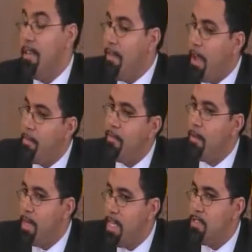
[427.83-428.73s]
If
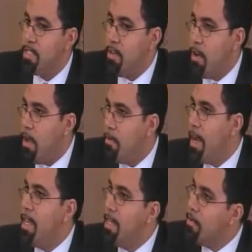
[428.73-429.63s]
high-performing districts are
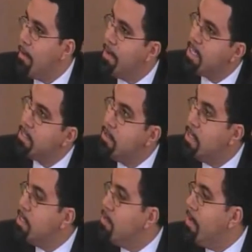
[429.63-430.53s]
already equipping
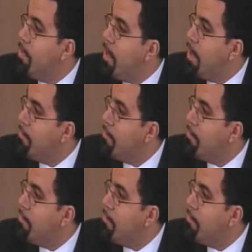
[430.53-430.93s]
students with